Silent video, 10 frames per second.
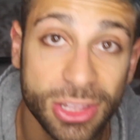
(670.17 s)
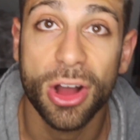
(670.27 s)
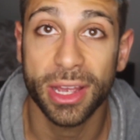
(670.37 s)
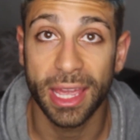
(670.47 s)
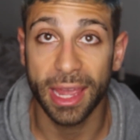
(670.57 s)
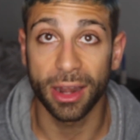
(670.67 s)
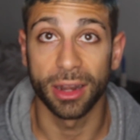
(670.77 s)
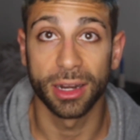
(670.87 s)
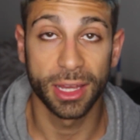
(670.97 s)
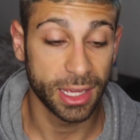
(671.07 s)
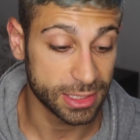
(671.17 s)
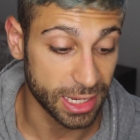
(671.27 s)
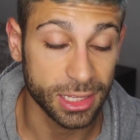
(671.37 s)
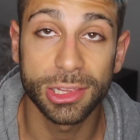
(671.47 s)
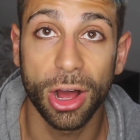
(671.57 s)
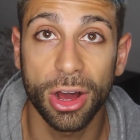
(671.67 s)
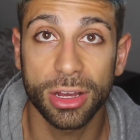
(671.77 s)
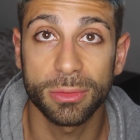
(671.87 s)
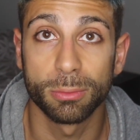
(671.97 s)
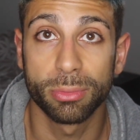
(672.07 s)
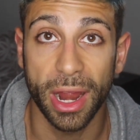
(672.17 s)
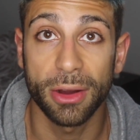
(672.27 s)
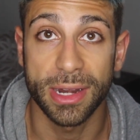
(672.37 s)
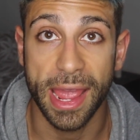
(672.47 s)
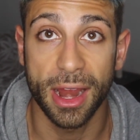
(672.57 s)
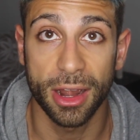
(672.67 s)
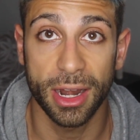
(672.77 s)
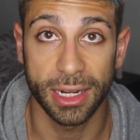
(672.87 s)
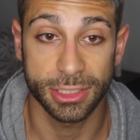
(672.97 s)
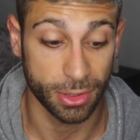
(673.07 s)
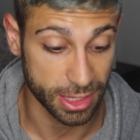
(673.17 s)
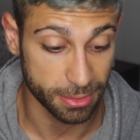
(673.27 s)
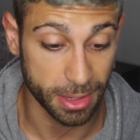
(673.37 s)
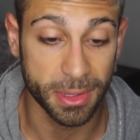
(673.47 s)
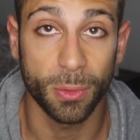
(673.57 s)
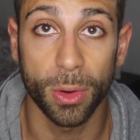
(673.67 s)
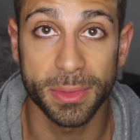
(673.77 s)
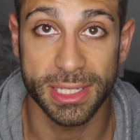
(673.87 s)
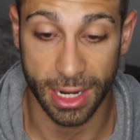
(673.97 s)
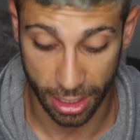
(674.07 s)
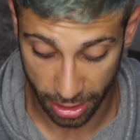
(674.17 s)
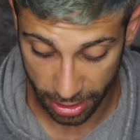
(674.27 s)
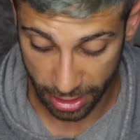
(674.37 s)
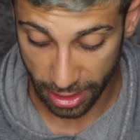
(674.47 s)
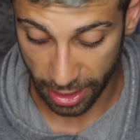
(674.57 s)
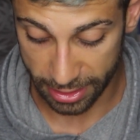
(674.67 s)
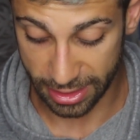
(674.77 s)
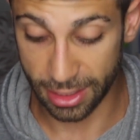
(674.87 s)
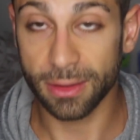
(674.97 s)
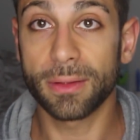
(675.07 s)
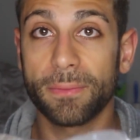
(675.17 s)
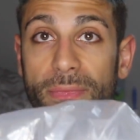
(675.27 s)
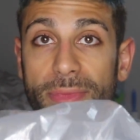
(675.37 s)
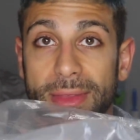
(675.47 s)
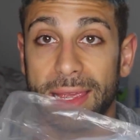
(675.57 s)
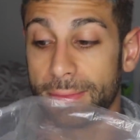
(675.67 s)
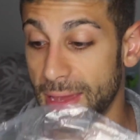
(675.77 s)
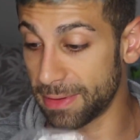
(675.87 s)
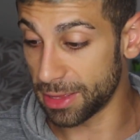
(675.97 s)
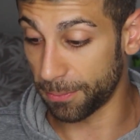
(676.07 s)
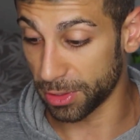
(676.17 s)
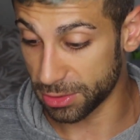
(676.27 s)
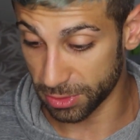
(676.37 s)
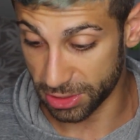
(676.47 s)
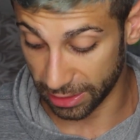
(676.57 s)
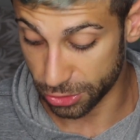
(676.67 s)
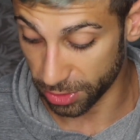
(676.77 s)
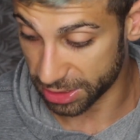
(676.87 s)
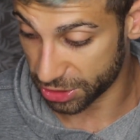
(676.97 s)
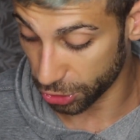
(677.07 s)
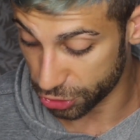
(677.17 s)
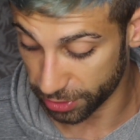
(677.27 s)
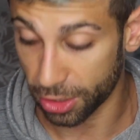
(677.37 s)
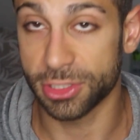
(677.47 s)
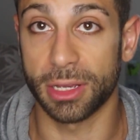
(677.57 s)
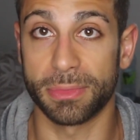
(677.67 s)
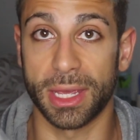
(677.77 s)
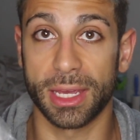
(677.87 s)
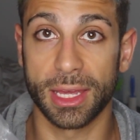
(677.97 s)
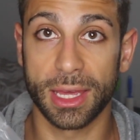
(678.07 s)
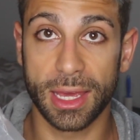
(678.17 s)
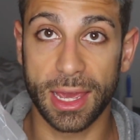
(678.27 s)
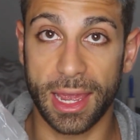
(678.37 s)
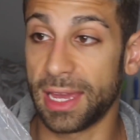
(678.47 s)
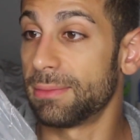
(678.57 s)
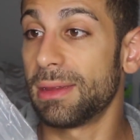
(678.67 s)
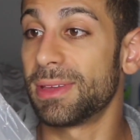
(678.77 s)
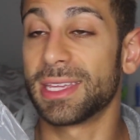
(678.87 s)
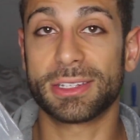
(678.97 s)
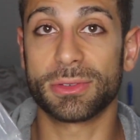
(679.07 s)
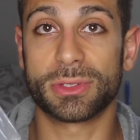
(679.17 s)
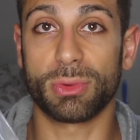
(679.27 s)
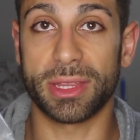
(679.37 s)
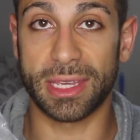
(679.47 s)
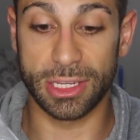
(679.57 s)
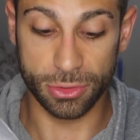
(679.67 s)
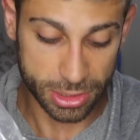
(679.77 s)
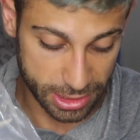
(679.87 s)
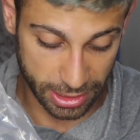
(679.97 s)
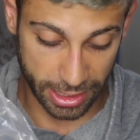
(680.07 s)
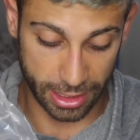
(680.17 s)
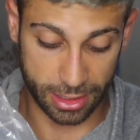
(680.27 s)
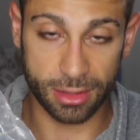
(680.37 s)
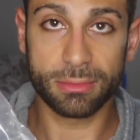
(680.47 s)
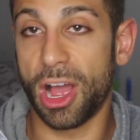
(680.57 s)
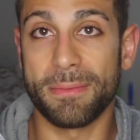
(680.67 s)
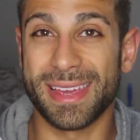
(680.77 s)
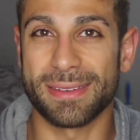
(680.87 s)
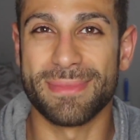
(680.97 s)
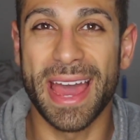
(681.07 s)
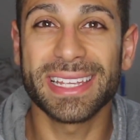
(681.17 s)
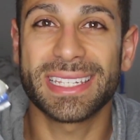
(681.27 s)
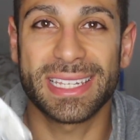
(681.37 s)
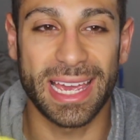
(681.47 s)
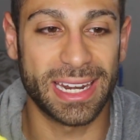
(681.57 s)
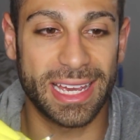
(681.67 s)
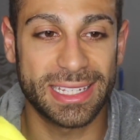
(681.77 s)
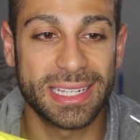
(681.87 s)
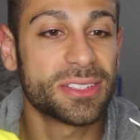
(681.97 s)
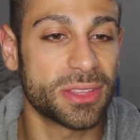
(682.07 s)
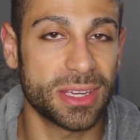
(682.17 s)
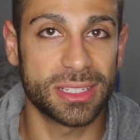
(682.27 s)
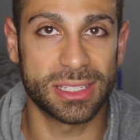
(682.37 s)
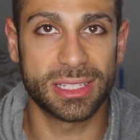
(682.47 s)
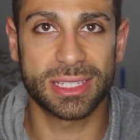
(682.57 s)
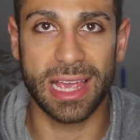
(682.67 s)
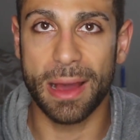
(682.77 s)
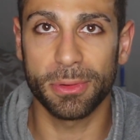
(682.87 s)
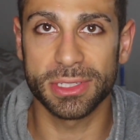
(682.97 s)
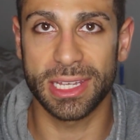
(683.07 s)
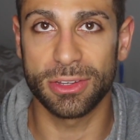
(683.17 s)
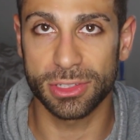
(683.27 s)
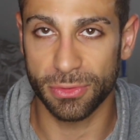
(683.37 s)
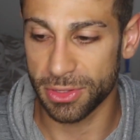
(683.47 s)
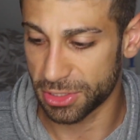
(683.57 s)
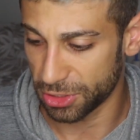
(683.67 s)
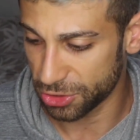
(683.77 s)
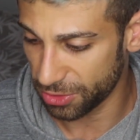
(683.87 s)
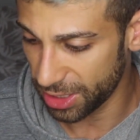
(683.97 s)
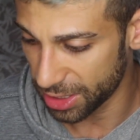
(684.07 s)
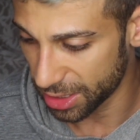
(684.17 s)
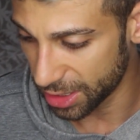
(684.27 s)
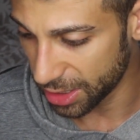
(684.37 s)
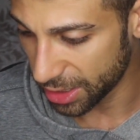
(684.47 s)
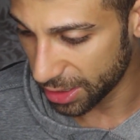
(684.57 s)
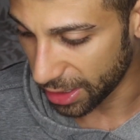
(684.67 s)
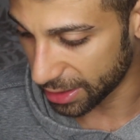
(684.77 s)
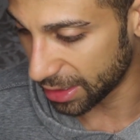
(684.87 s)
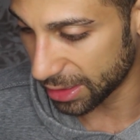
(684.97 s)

long hair. It's like long brown hair, and it, so I think it might be a woman's hair. I think like maybe the person was like doing surgery or something, and maybe this was what they used to like not make a mess, and I guess these are the scalpels they used for the surgery. And